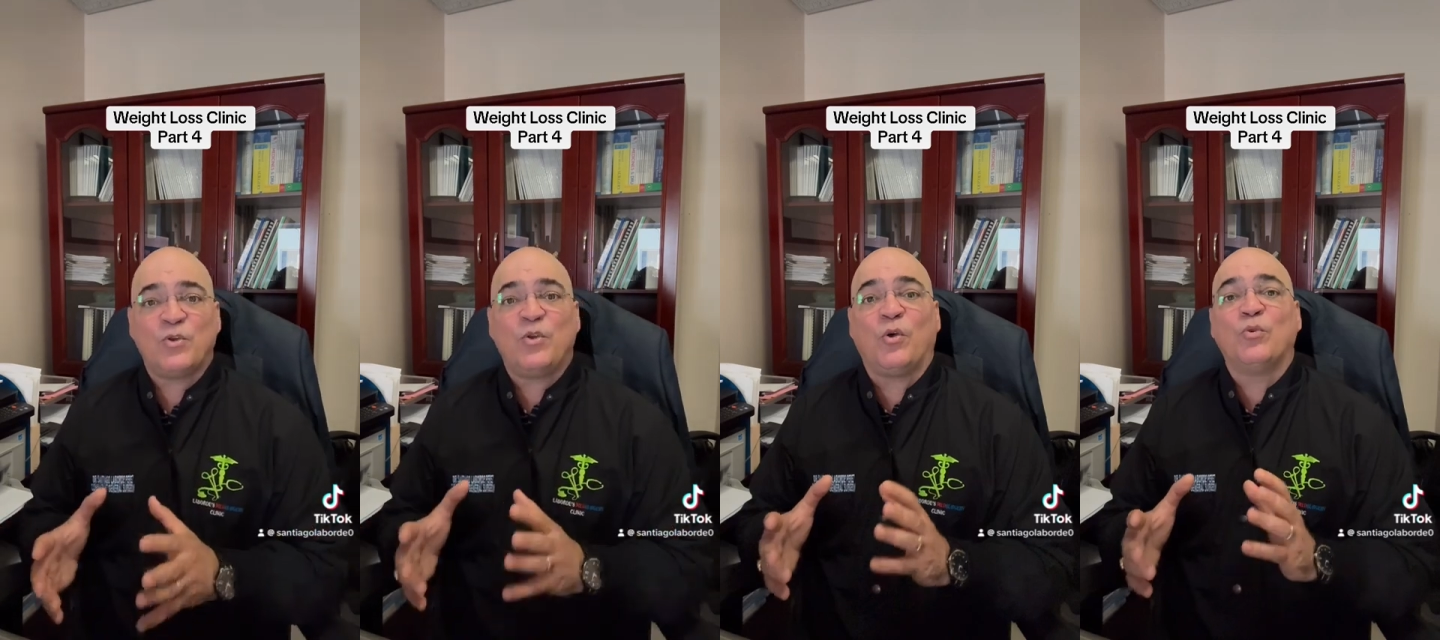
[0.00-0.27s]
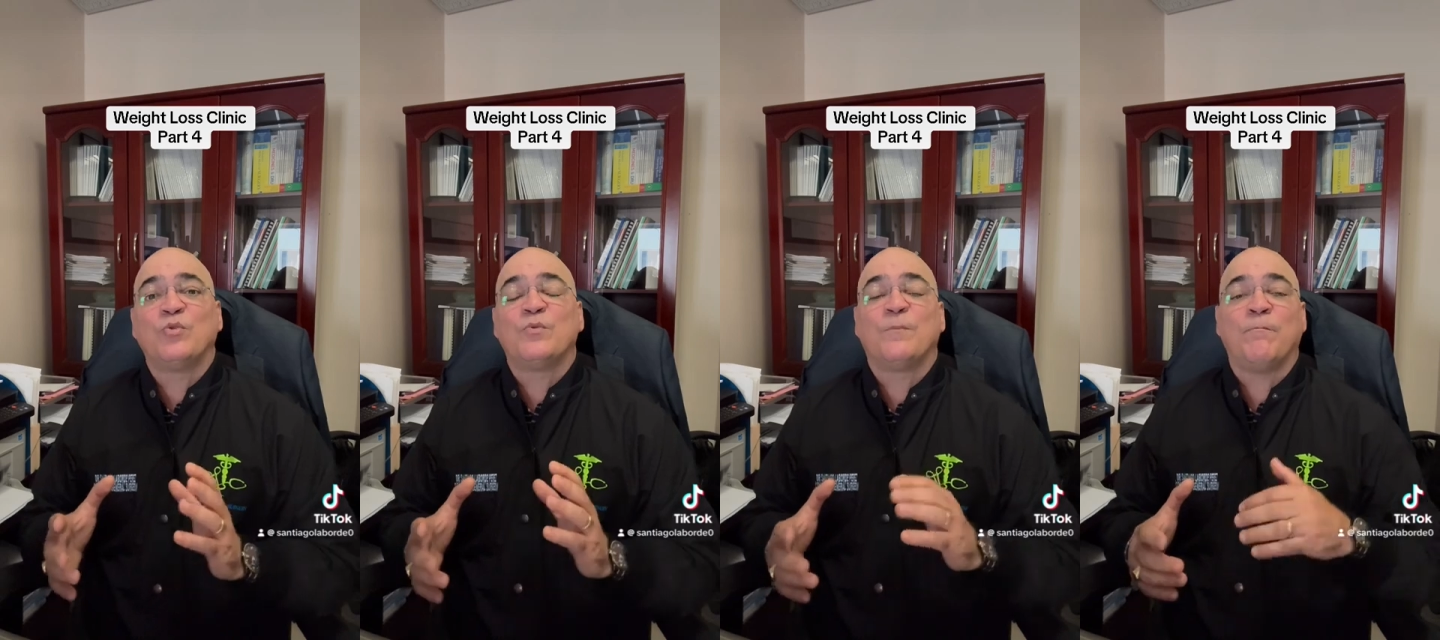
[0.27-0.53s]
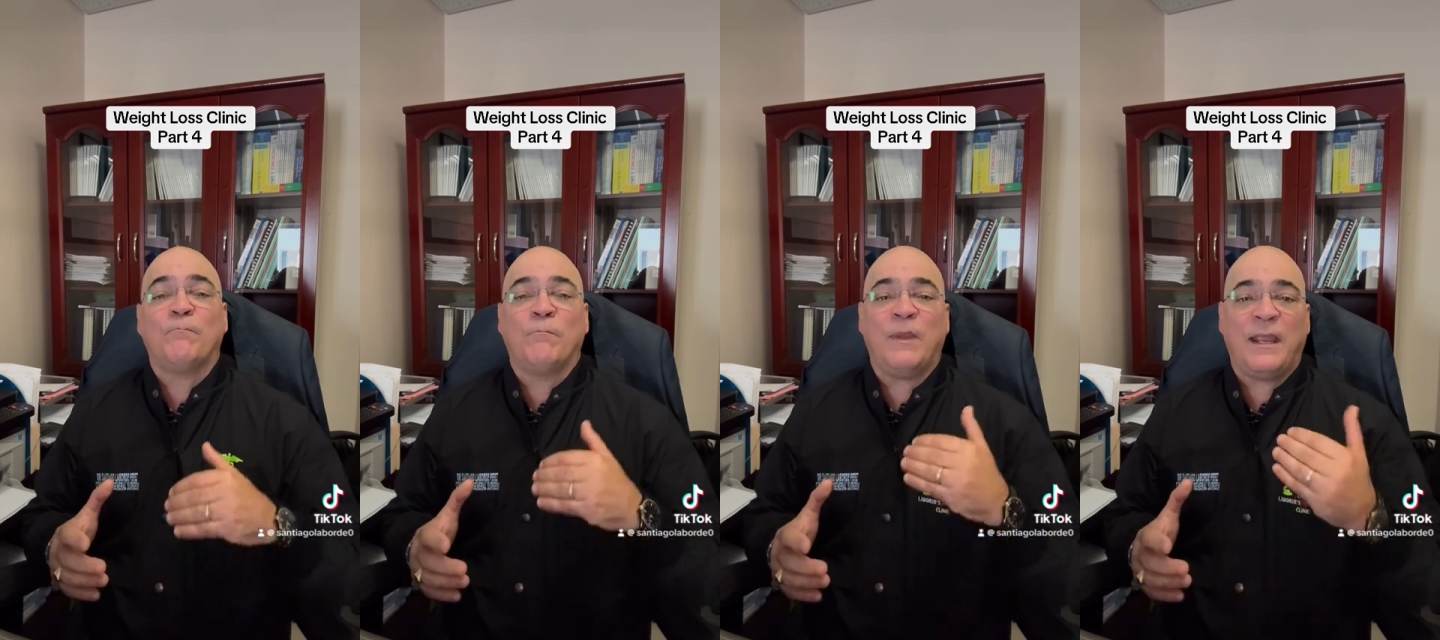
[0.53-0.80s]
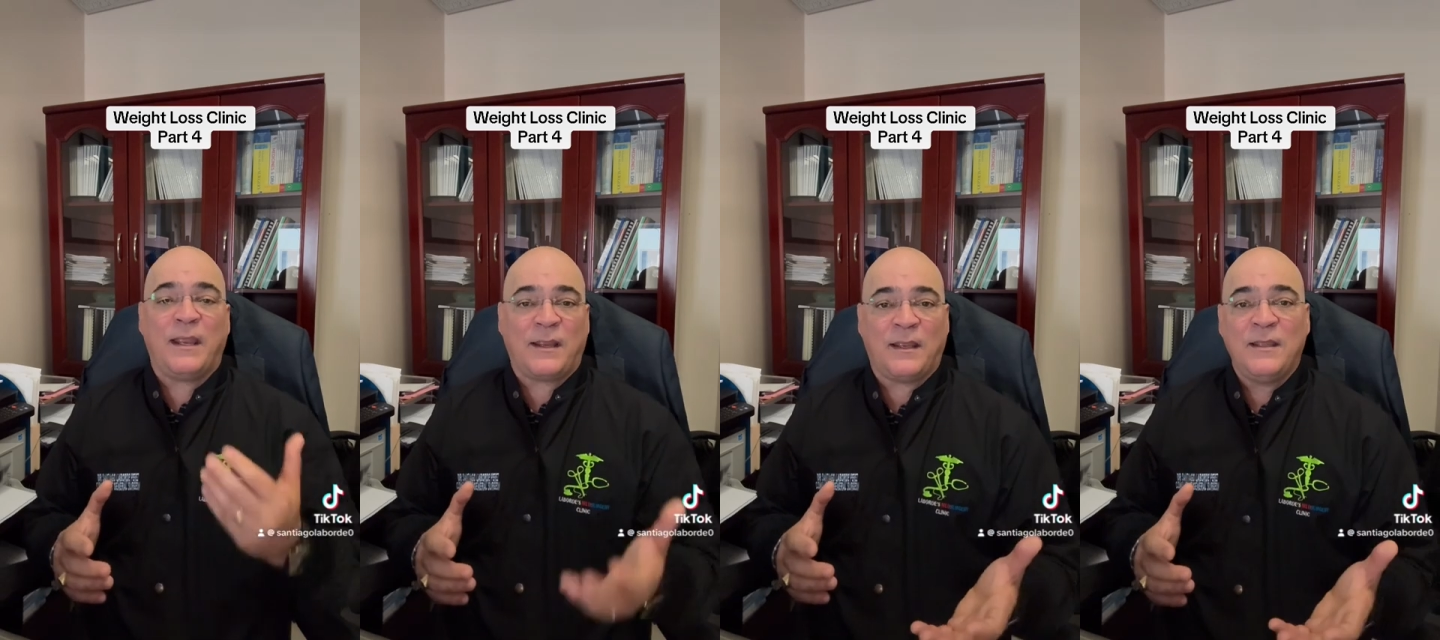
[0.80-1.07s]
don't
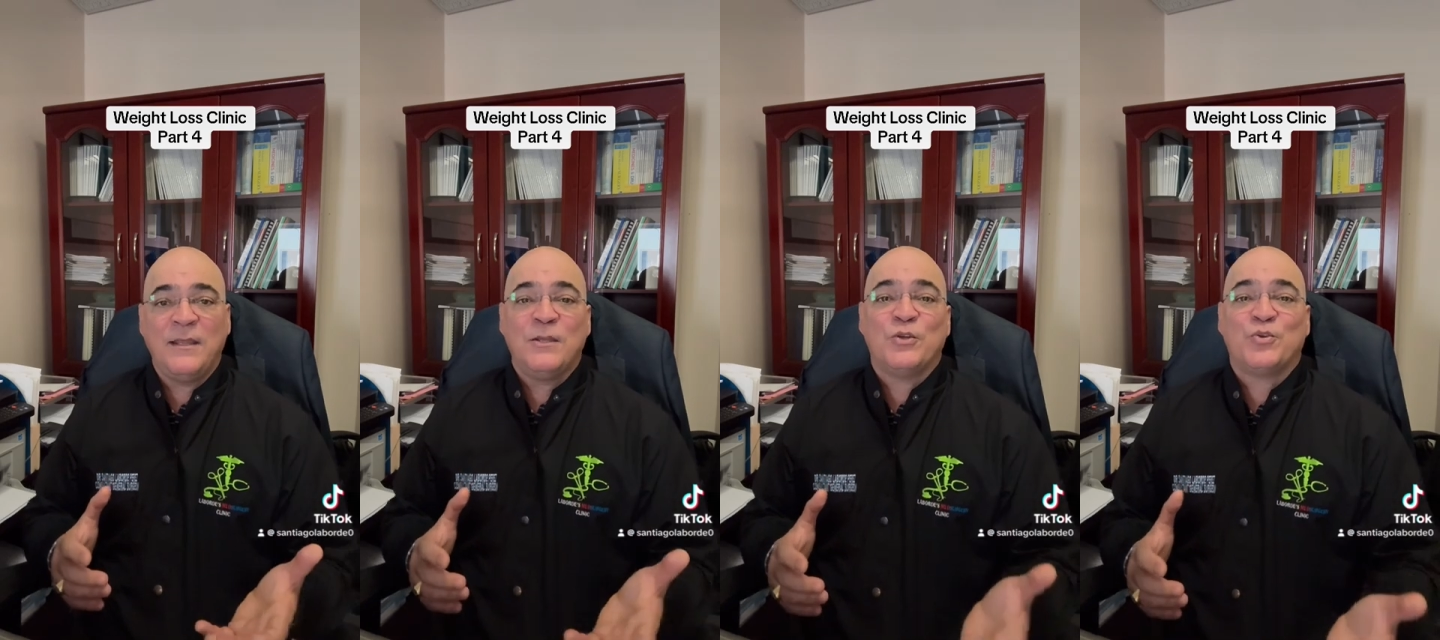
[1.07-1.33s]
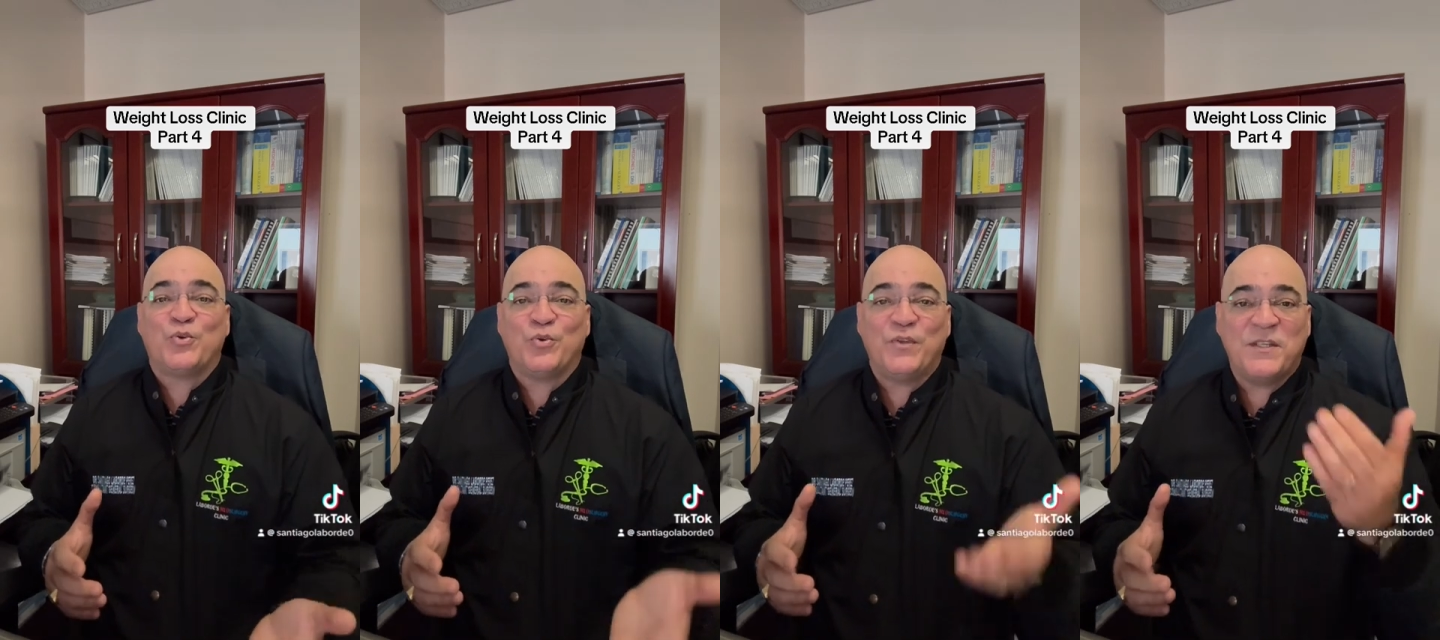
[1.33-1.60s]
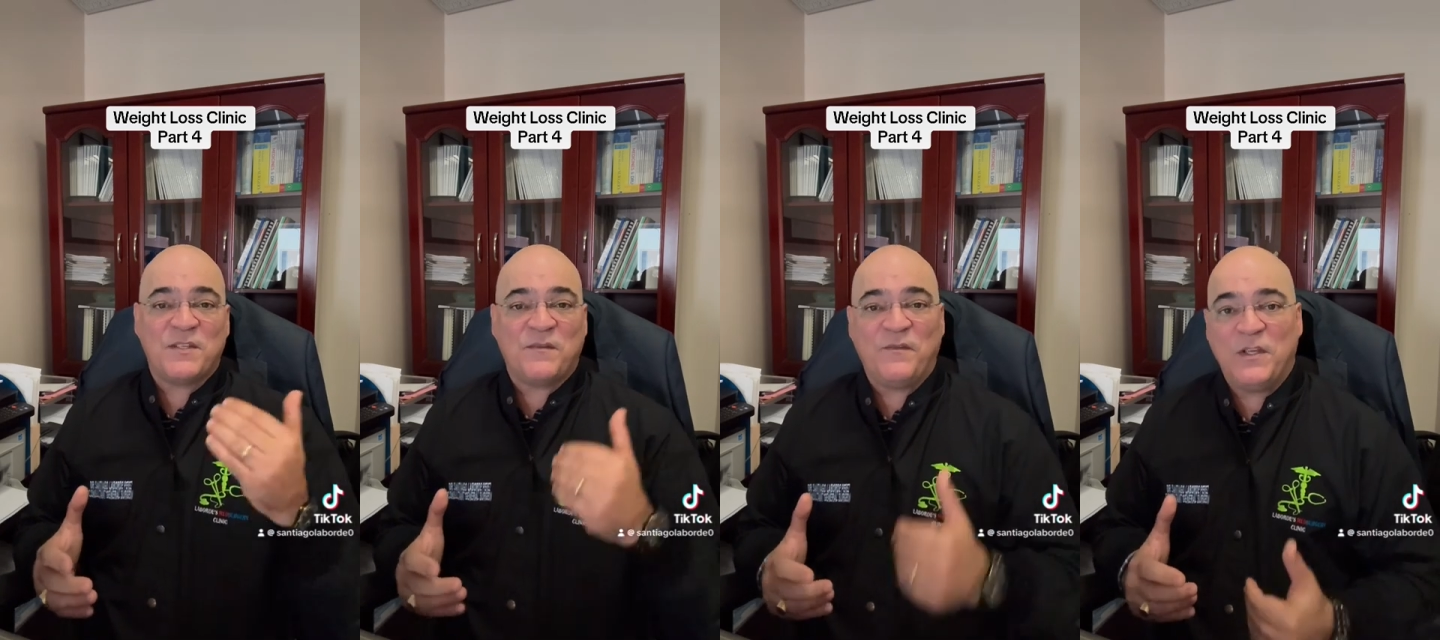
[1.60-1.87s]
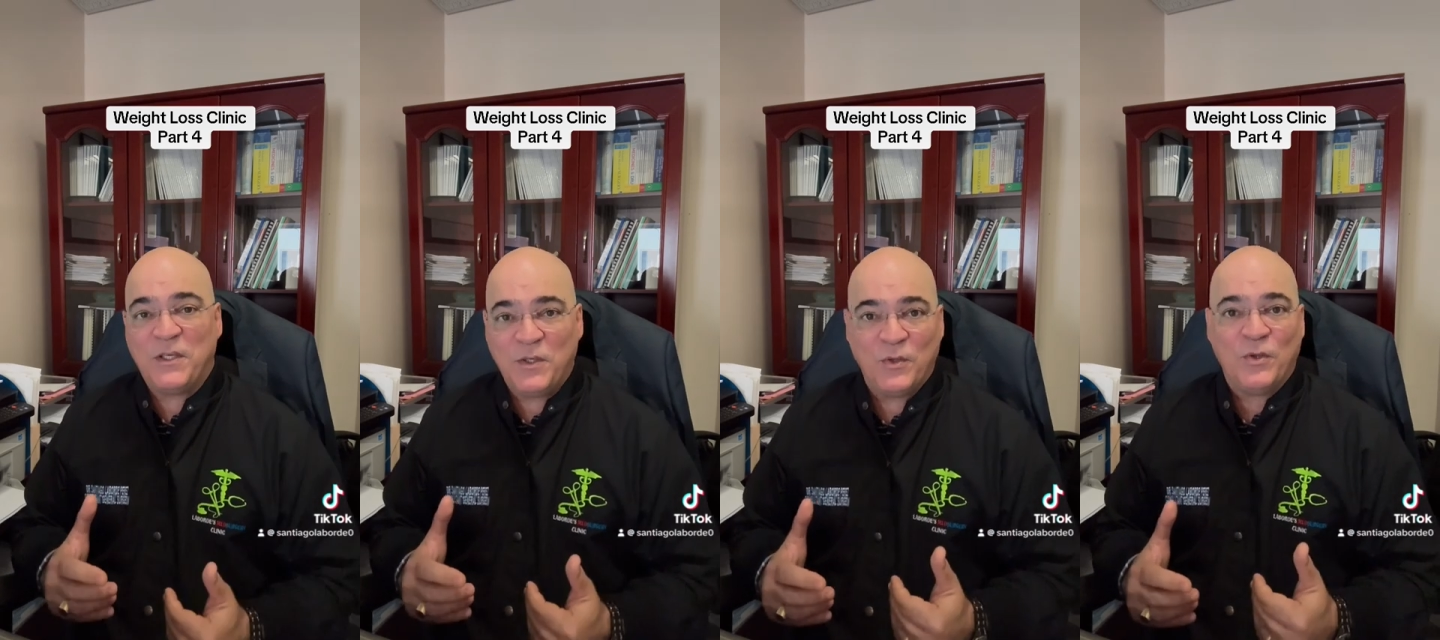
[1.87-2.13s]
make to this
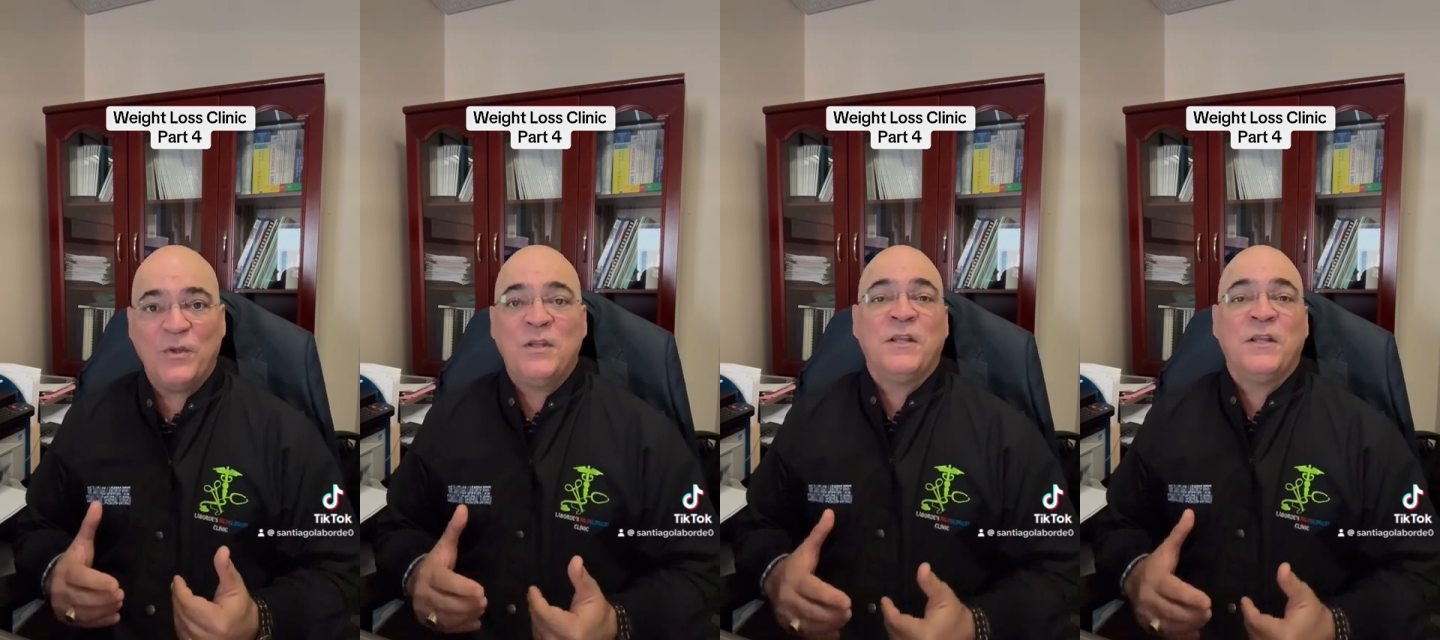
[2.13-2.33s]
video